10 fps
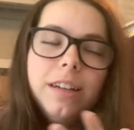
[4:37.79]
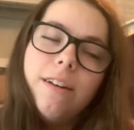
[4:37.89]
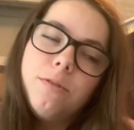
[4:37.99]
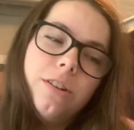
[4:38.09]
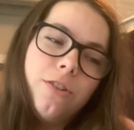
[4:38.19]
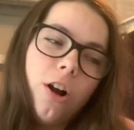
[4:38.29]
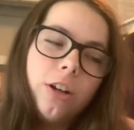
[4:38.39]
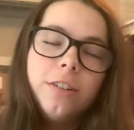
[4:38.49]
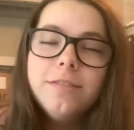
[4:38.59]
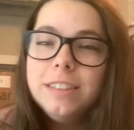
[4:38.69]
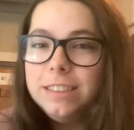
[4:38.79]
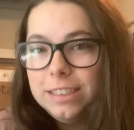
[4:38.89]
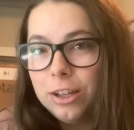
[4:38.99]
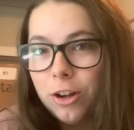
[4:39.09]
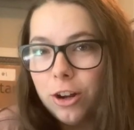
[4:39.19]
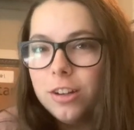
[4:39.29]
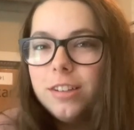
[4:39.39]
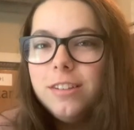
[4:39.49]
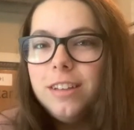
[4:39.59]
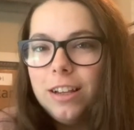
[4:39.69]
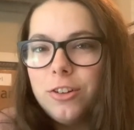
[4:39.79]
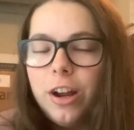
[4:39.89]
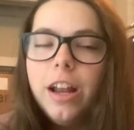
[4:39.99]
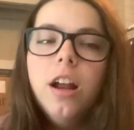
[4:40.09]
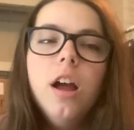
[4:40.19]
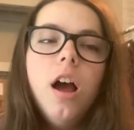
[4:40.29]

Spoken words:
Never went to the doctor. Still hurts. That's great.